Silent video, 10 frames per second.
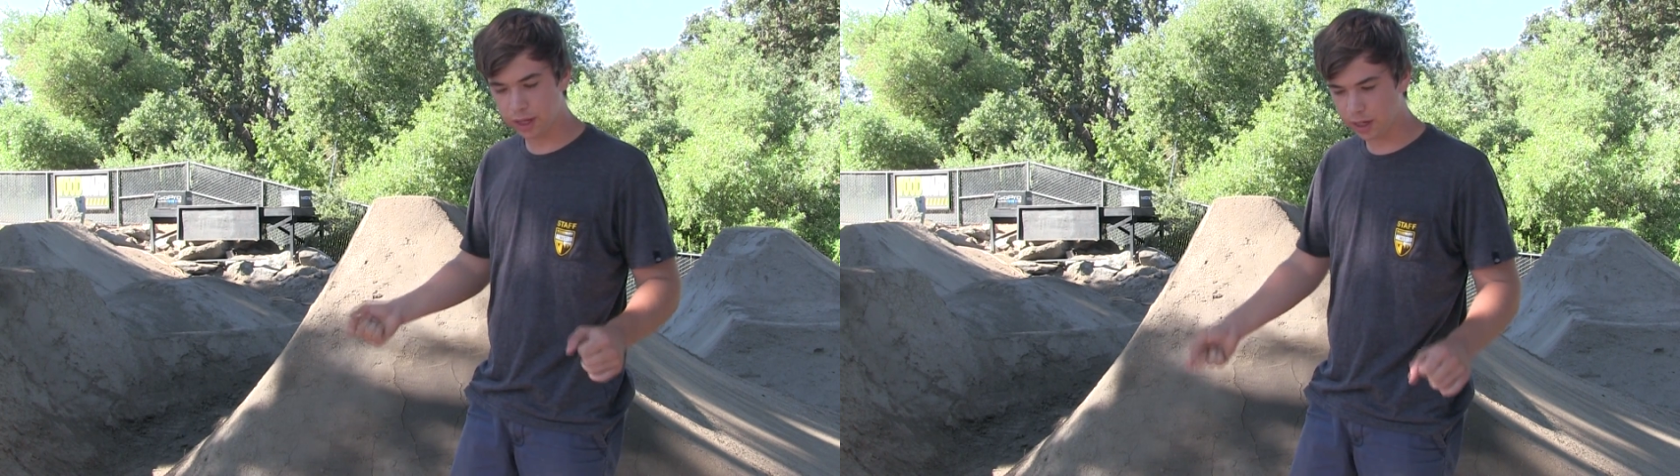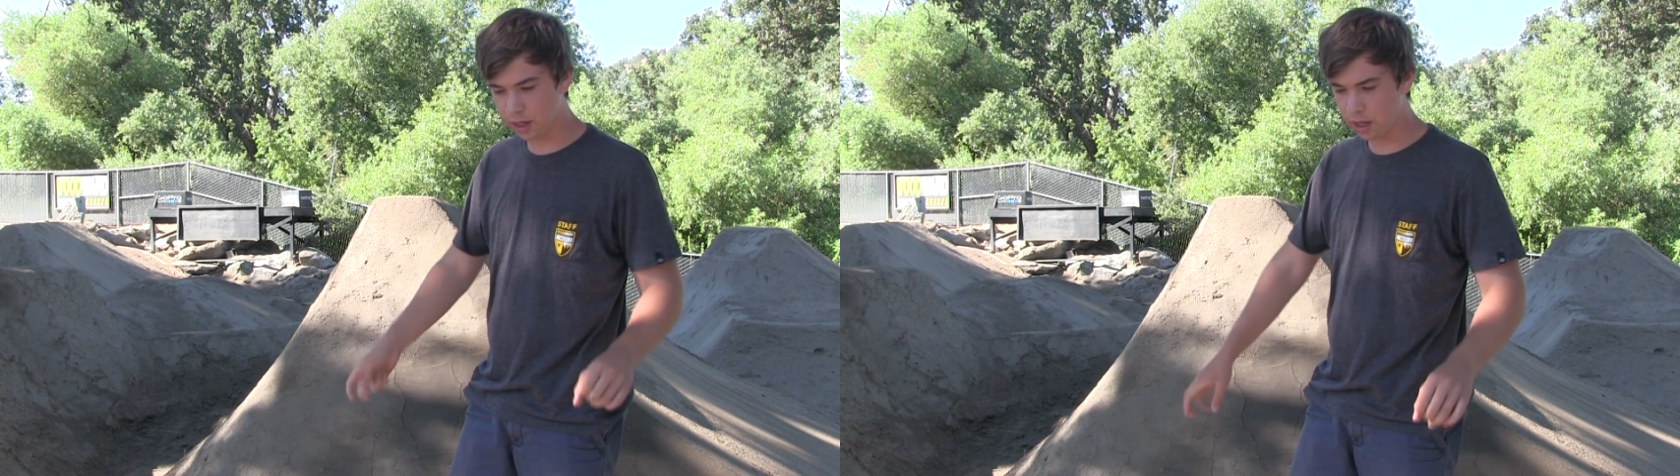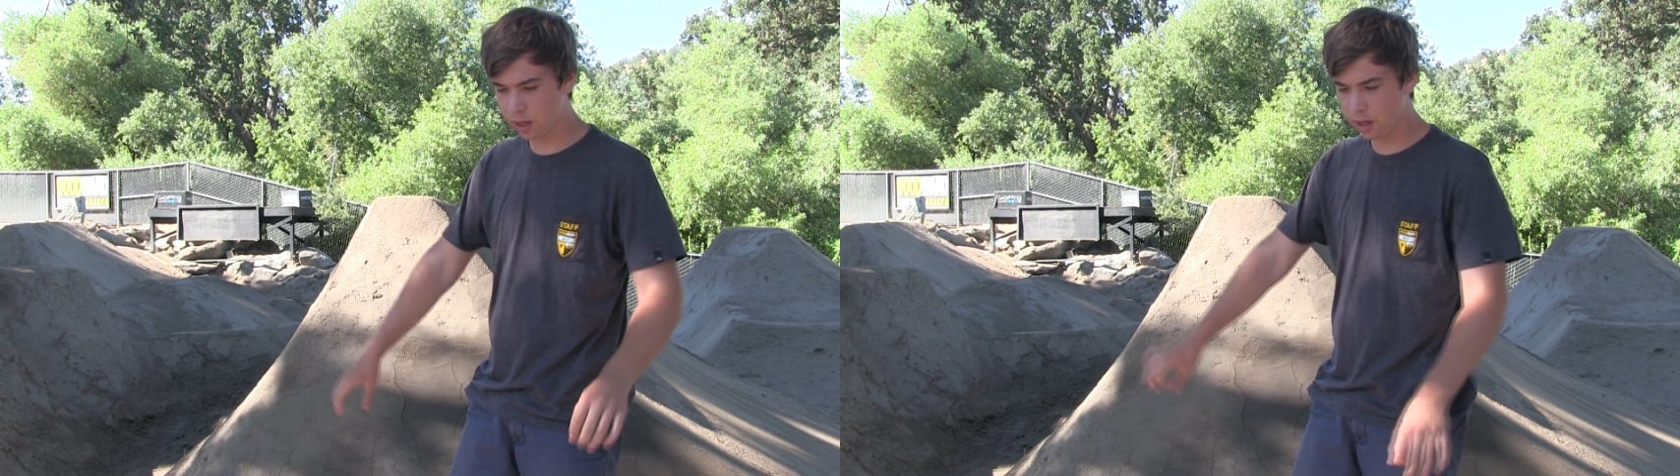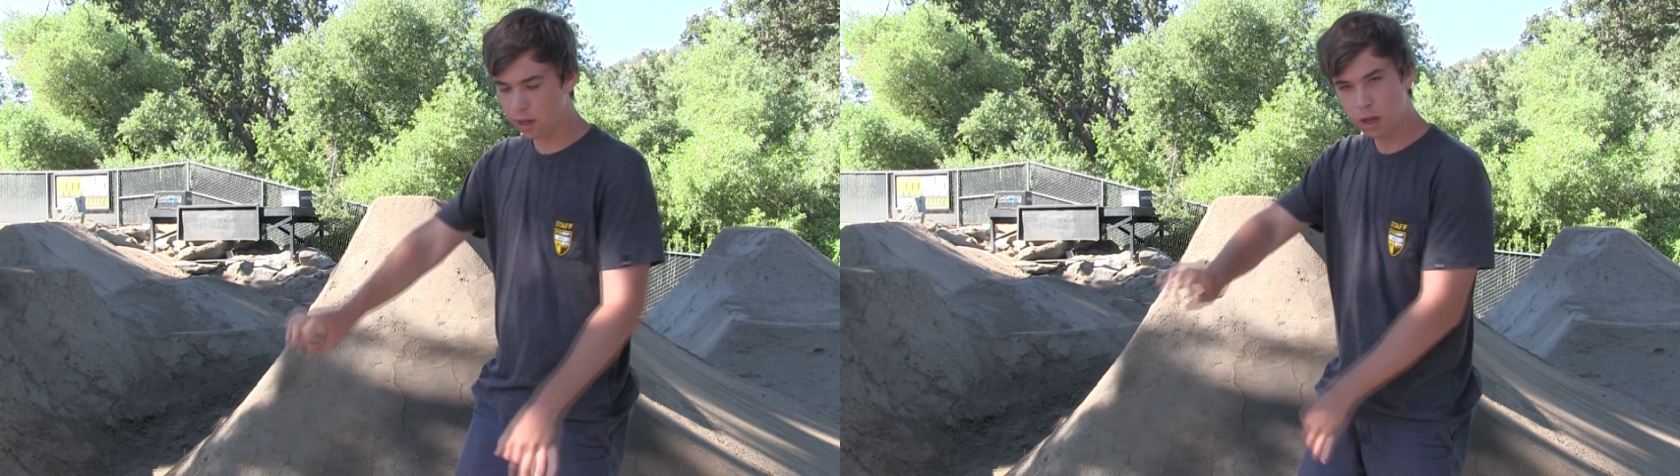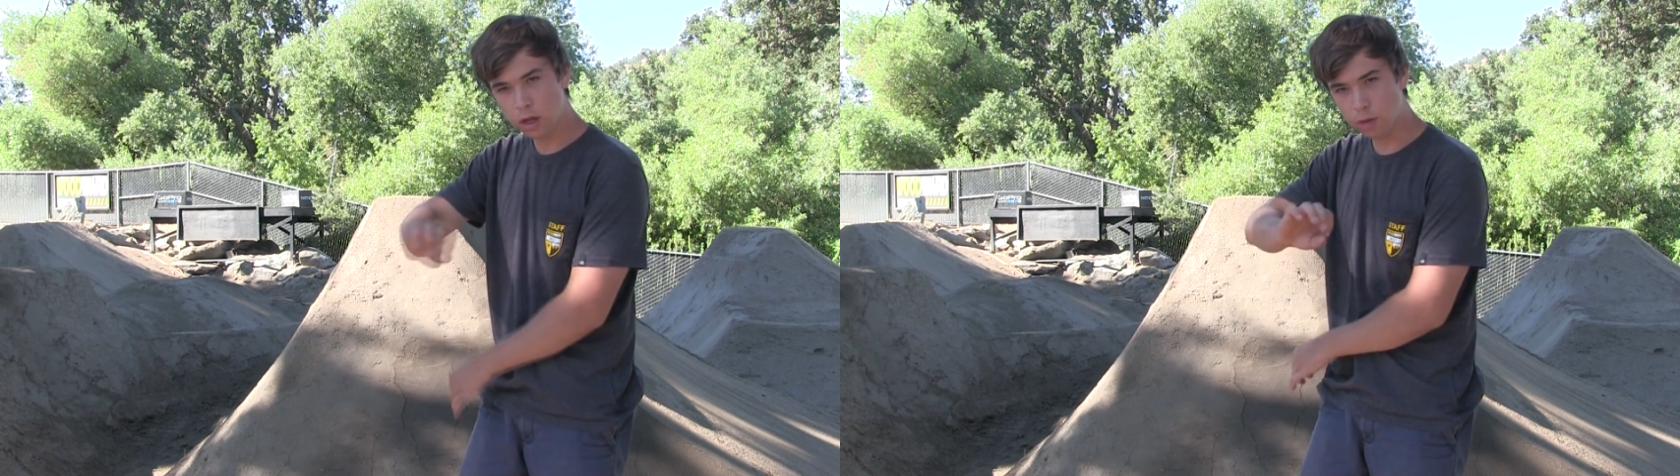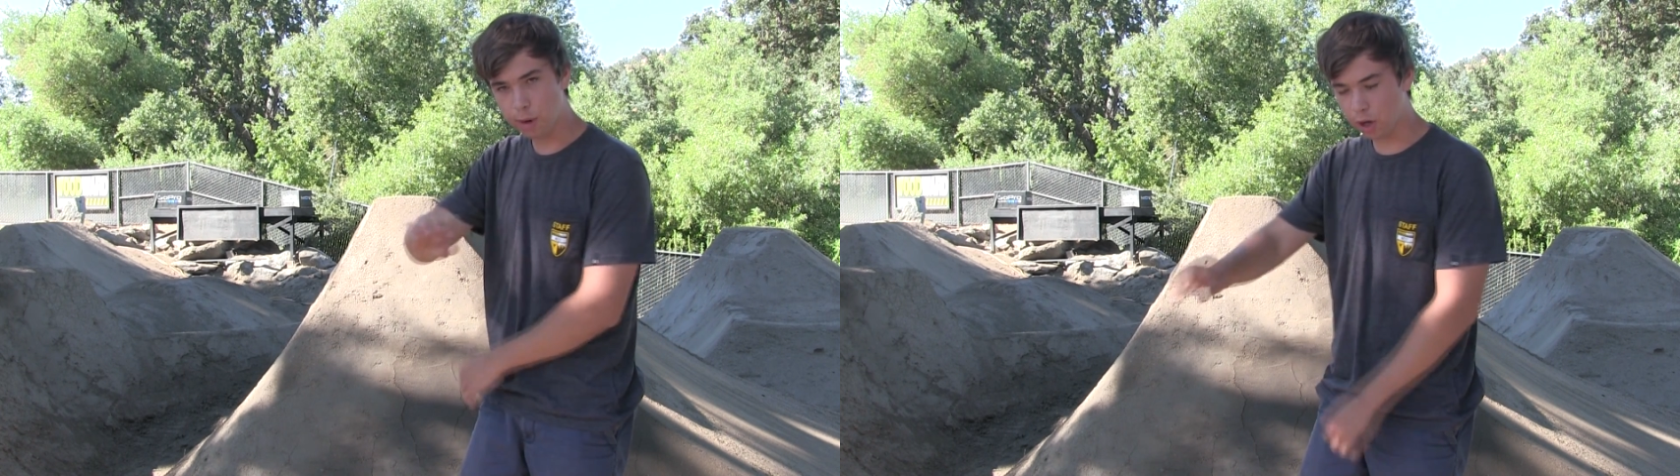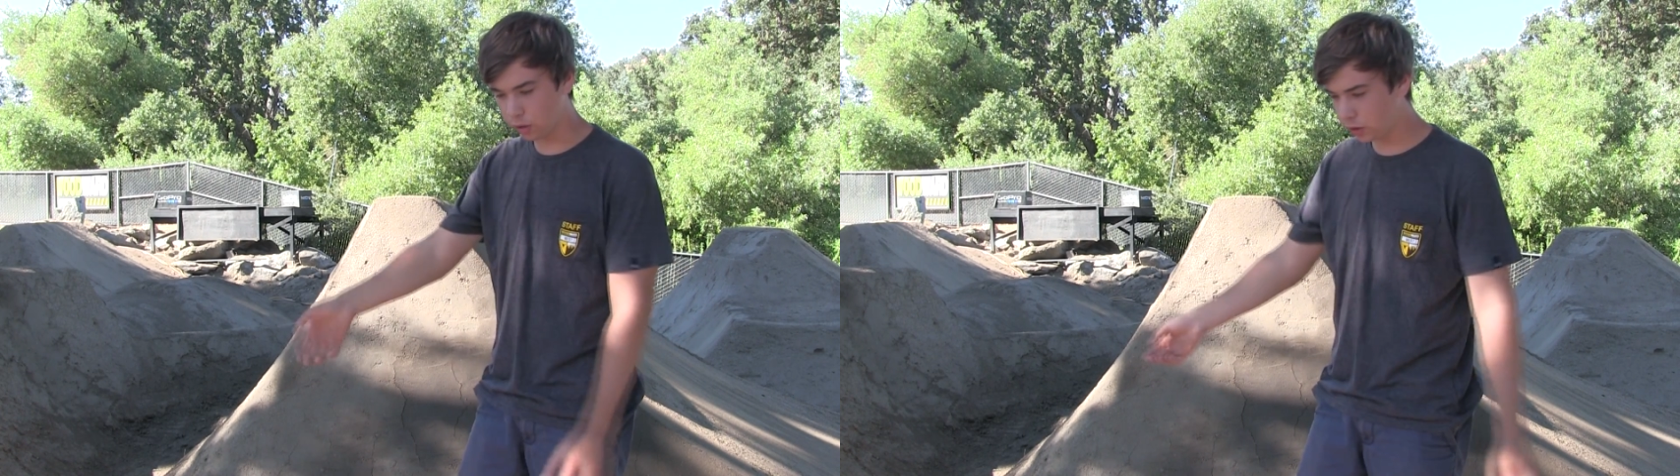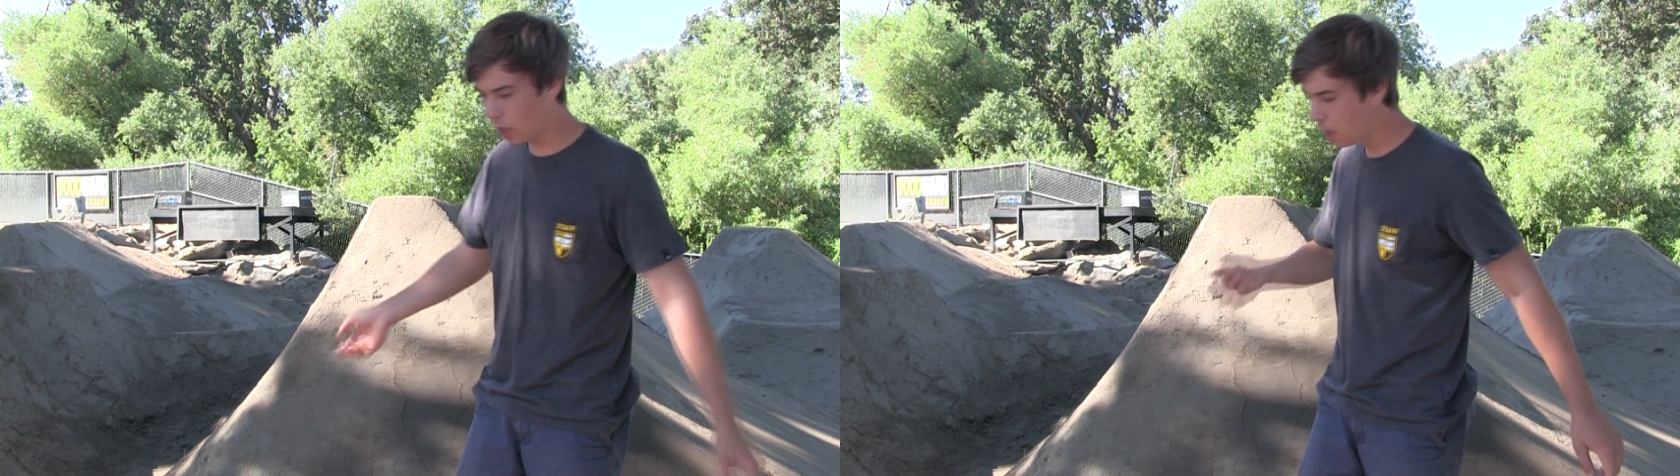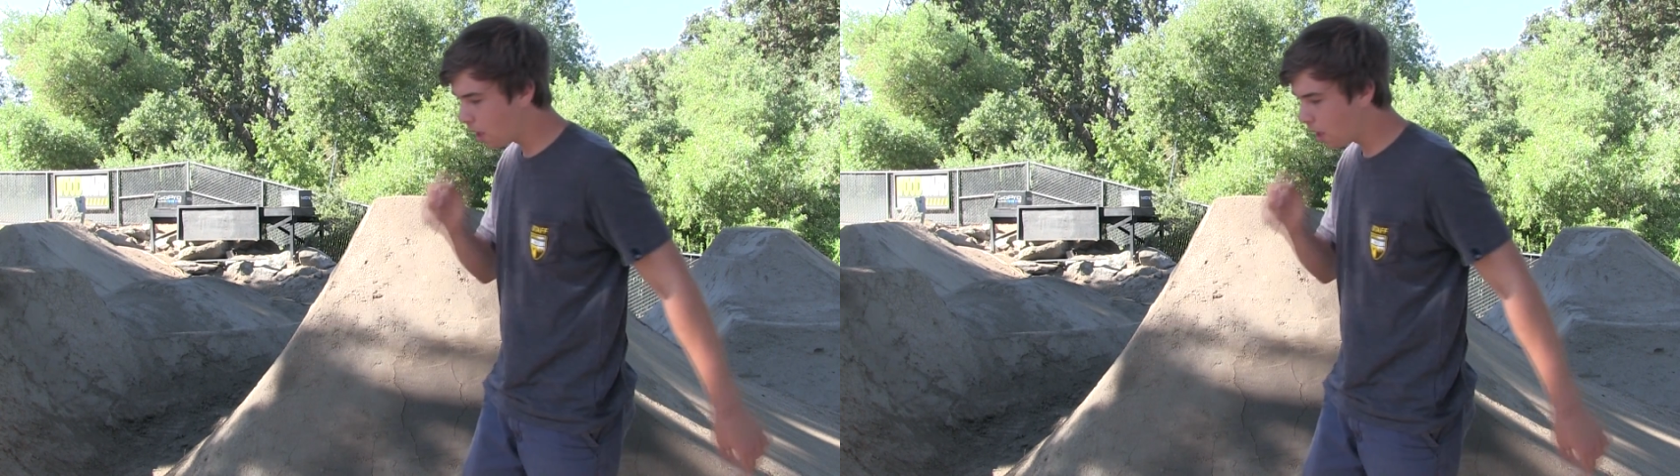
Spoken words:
like your bars.